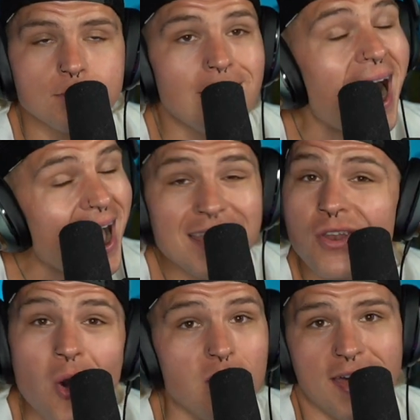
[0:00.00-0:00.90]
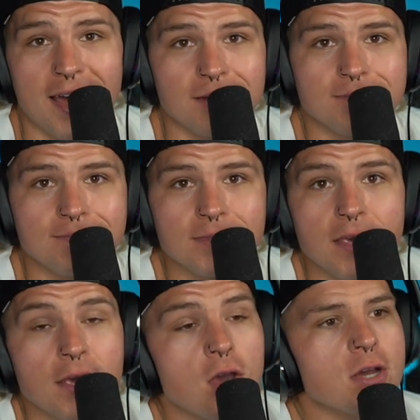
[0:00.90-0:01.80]
I know that.
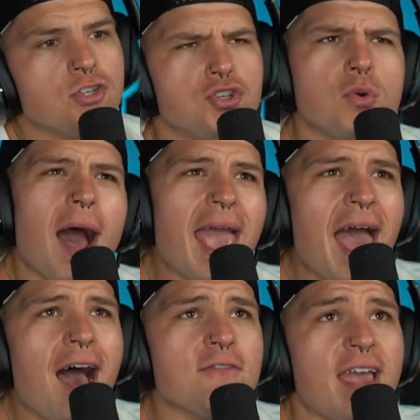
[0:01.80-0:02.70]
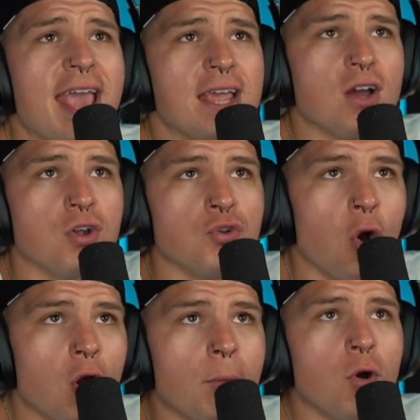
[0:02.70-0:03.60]
Do I have a
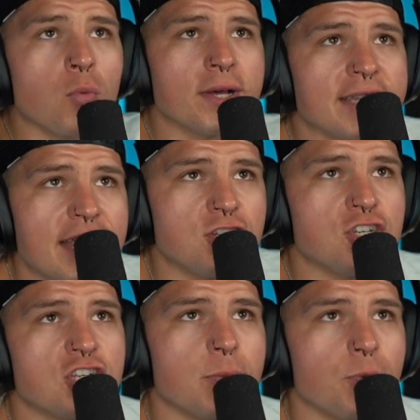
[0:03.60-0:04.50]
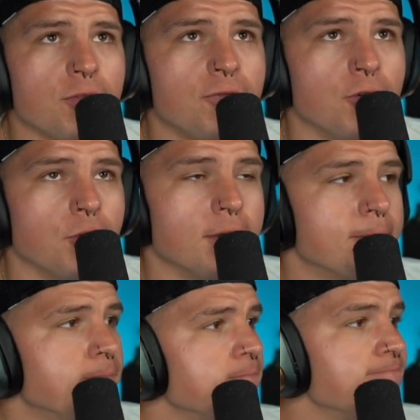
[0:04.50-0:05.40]
normal relationship with food?
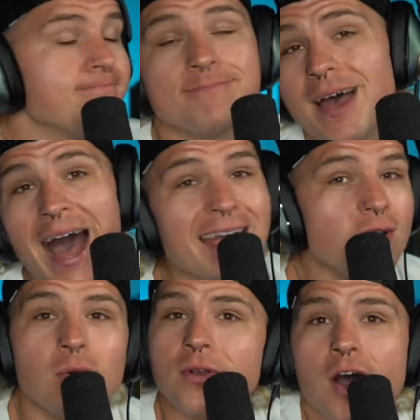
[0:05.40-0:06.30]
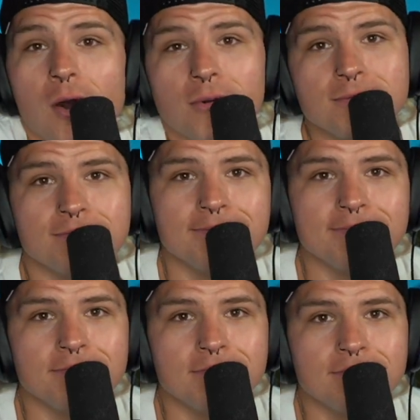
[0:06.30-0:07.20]
I don't know.
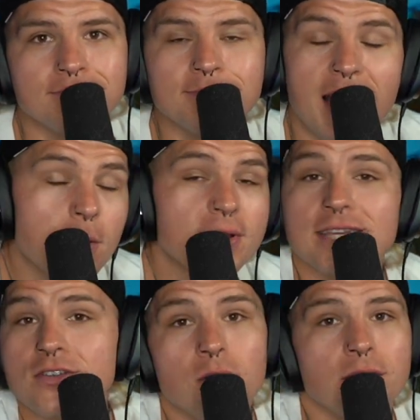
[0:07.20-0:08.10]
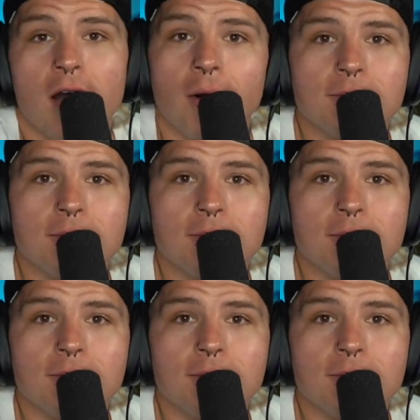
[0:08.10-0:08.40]
I really don't know.